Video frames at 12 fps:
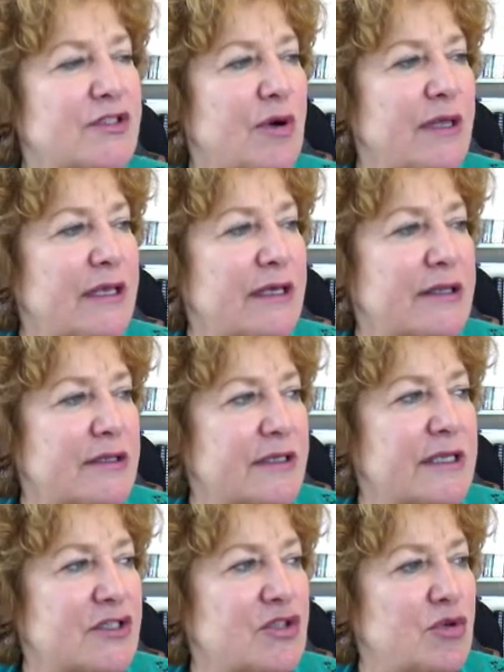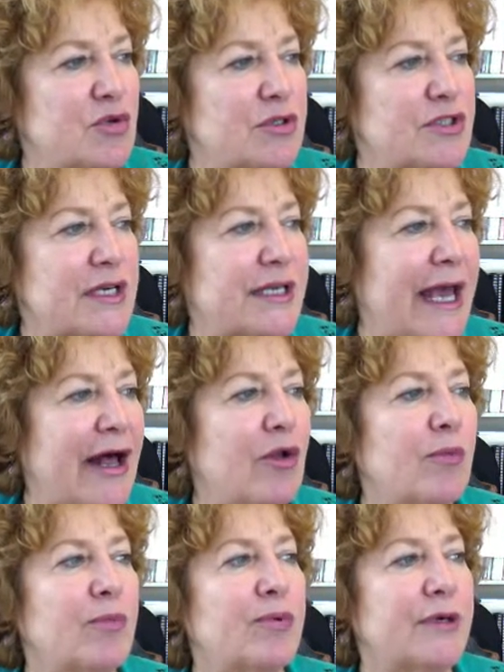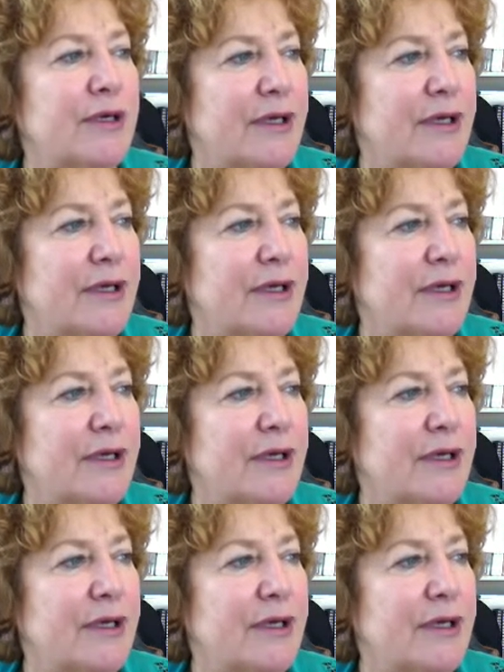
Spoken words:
I think that these tools can help,